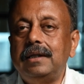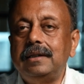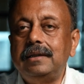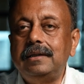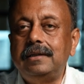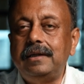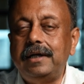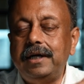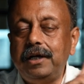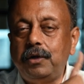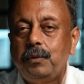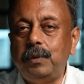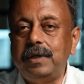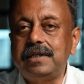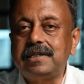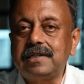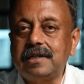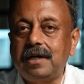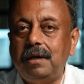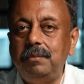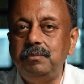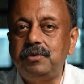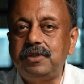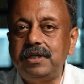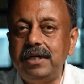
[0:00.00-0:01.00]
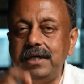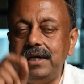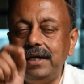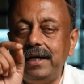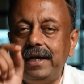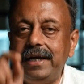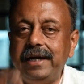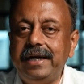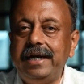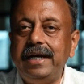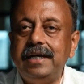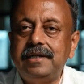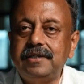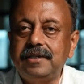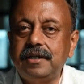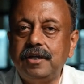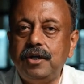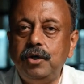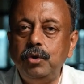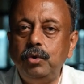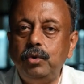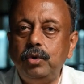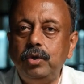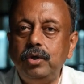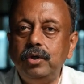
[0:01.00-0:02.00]
The request comes in, it gets
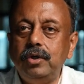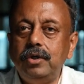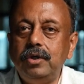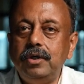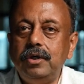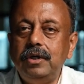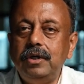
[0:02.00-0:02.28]
queued,